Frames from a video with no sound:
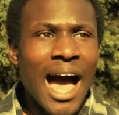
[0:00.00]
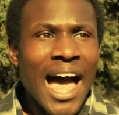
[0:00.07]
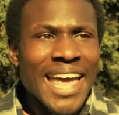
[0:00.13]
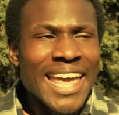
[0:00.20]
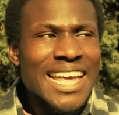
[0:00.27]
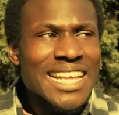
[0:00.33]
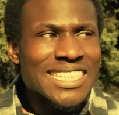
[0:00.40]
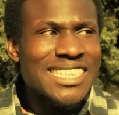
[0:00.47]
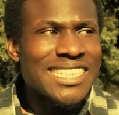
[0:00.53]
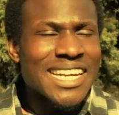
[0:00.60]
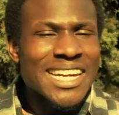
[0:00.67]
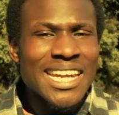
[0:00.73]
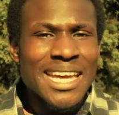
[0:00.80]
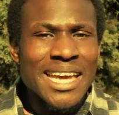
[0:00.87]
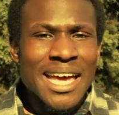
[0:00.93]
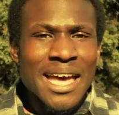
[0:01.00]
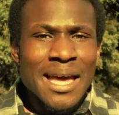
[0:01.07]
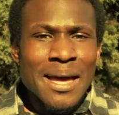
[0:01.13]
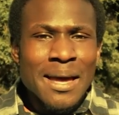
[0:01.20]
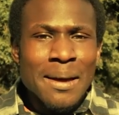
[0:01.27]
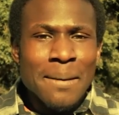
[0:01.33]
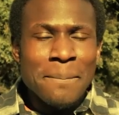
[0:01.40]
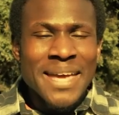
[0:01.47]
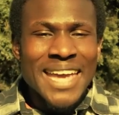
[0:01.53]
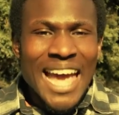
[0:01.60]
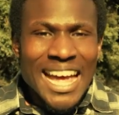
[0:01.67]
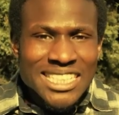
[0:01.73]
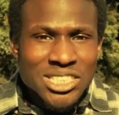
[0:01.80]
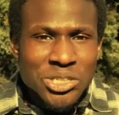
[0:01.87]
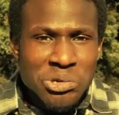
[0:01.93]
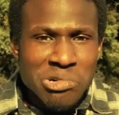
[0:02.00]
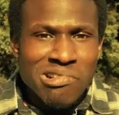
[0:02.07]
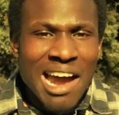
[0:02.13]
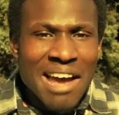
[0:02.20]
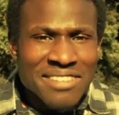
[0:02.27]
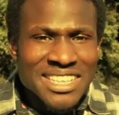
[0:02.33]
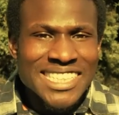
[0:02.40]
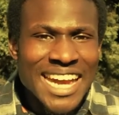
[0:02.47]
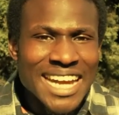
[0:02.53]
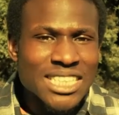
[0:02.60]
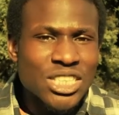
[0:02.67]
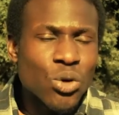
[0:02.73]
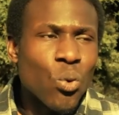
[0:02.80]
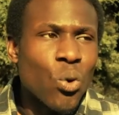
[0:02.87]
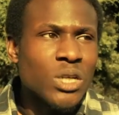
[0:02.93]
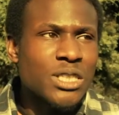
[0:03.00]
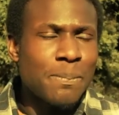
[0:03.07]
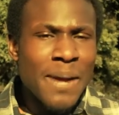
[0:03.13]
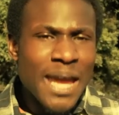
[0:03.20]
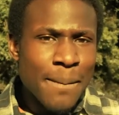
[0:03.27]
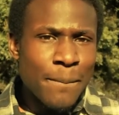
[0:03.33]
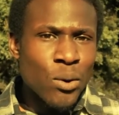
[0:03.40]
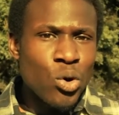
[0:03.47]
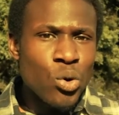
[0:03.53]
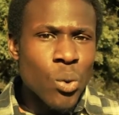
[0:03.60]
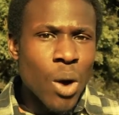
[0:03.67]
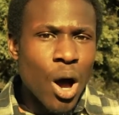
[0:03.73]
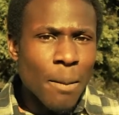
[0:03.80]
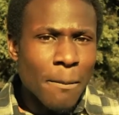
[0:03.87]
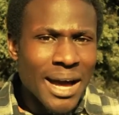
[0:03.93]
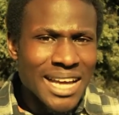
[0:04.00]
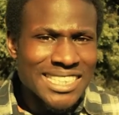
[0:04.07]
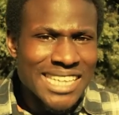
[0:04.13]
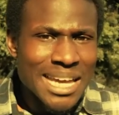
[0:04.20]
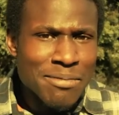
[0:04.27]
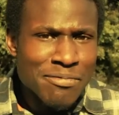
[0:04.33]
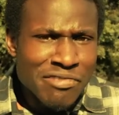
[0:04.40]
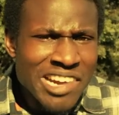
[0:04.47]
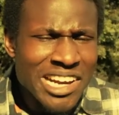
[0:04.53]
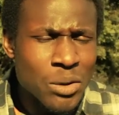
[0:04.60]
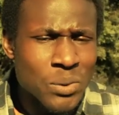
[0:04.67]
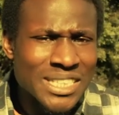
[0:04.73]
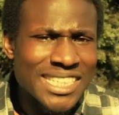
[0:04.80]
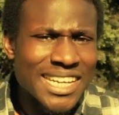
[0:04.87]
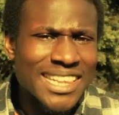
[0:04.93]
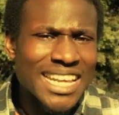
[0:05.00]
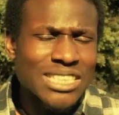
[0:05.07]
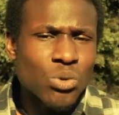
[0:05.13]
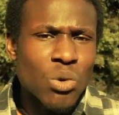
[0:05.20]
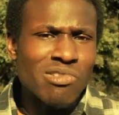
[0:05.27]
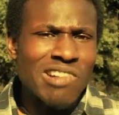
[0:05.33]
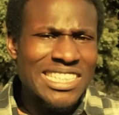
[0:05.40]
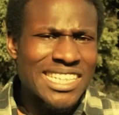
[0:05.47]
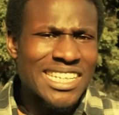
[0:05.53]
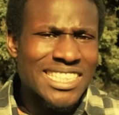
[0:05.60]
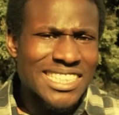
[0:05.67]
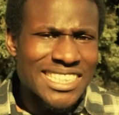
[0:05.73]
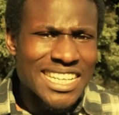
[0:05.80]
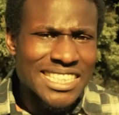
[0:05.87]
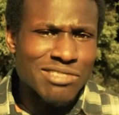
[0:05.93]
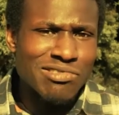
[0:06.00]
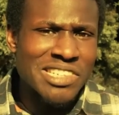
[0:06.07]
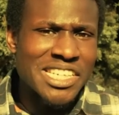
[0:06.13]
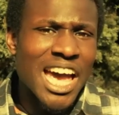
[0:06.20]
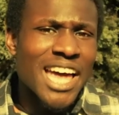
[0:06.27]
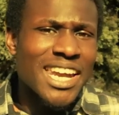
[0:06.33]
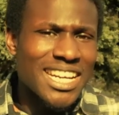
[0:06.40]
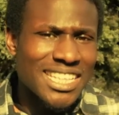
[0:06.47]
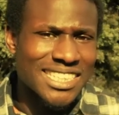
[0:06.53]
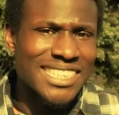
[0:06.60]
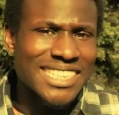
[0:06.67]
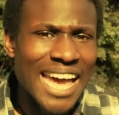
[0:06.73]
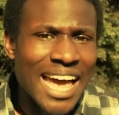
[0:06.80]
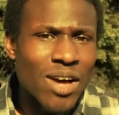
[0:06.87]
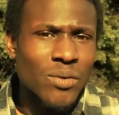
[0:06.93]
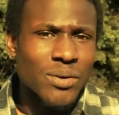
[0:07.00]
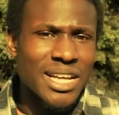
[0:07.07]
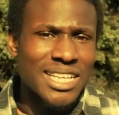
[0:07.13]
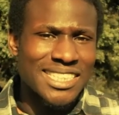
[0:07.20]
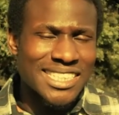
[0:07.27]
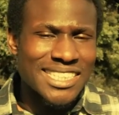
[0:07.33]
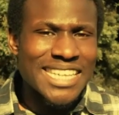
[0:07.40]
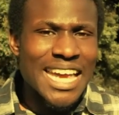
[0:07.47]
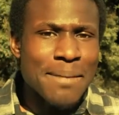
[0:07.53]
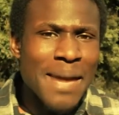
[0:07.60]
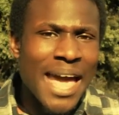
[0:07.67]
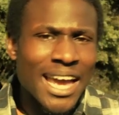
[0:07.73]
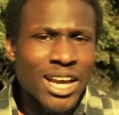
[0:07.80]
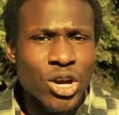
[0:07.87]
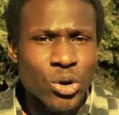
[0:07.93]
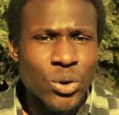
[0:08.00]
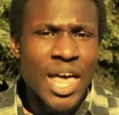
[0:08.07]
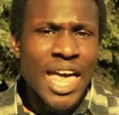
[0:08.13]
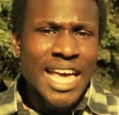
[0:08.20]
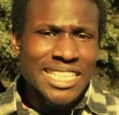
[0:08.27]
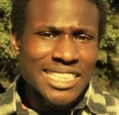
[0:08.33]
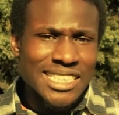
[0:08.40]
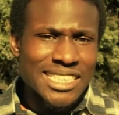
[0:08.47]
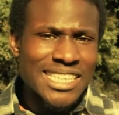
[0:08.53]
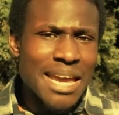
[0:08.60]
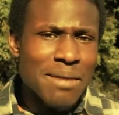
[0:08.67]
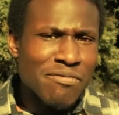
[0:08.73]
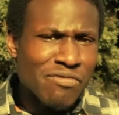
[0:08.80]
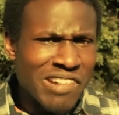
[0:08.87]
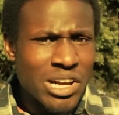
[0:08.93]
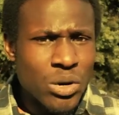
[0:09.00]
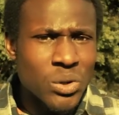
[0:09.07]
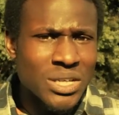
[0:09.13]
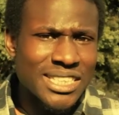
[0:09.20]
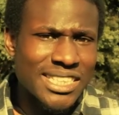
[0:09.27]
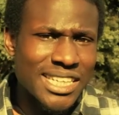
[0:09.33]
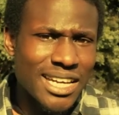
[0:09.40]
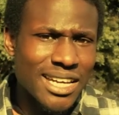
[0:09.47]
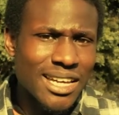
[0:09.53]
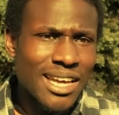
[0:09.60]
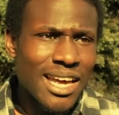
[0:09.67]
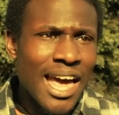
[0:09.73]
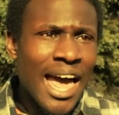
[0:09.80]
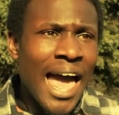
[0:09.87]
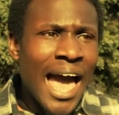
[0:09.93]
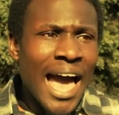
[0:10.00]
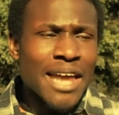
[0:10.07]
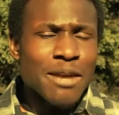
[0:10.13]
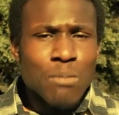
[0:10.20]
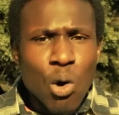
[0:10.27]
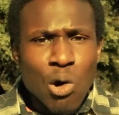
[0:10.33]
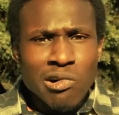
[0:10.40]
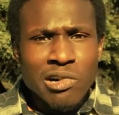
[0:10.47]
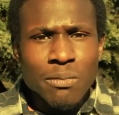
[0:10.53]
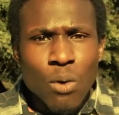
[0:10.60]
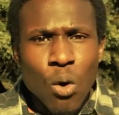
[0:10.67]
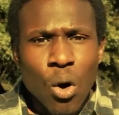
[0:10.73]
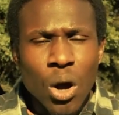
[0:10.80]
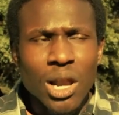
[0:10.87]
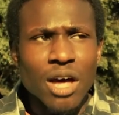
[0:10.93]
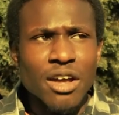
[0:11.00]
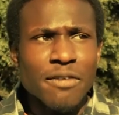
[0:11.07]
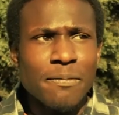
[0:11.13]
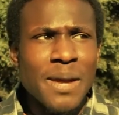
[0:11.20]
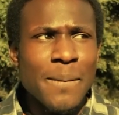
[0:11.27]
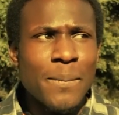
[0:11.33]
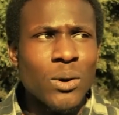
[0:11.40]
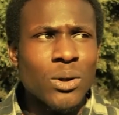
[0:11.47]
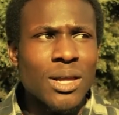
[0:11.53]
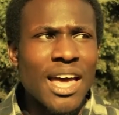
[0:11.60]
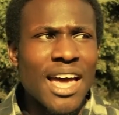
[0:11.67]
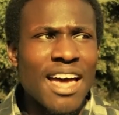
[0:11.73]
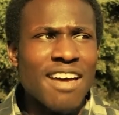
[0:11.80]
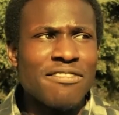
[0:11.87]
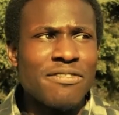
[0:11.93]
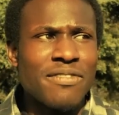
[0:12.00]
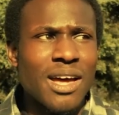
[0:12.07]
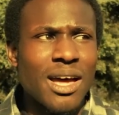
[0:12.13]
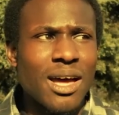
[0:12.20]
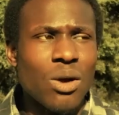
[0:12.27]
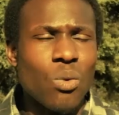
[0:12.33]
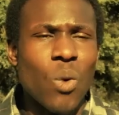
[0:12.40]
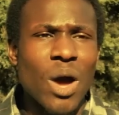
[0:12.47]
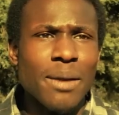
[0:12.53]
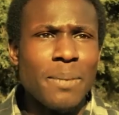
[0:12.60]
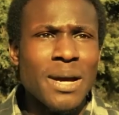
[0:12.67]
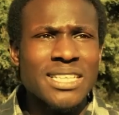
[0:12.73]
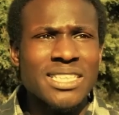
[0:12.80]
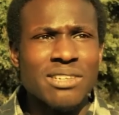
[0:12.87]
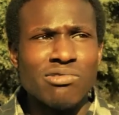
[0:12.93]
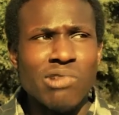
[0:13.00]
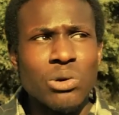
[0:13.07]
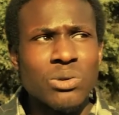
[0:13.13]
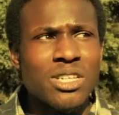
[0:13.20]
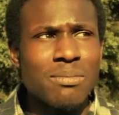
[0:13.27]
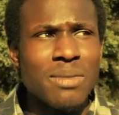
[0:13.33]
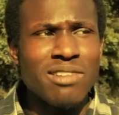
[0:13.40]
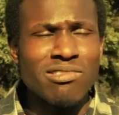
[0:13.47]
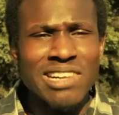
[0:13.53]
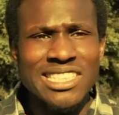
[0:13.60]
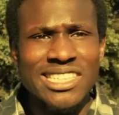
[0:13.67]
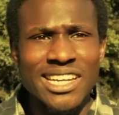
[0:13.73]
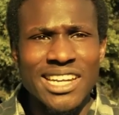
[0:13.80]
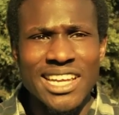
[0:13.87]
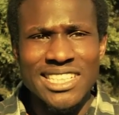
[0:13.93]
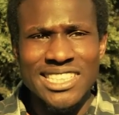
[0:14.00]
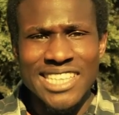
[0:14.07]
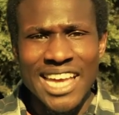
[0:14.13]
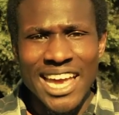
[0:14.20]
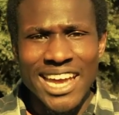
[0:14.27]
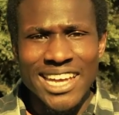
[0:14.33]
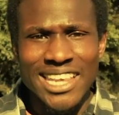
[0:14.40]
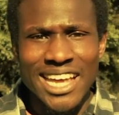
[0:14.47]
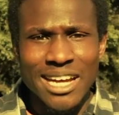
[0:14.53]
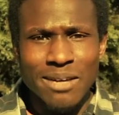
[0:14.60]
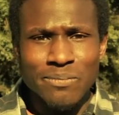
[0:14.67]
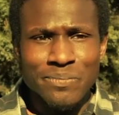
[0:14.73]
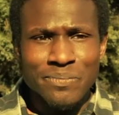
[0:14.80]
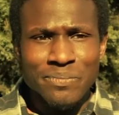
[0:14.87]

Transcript: I instantly began to gravitate towards people who are on my same frequency. And that's what resonance is, returning to sound. It's the same echo, it's the same frequency. And more and more, a lot of people have, uh, one person wrote to me recently saying that,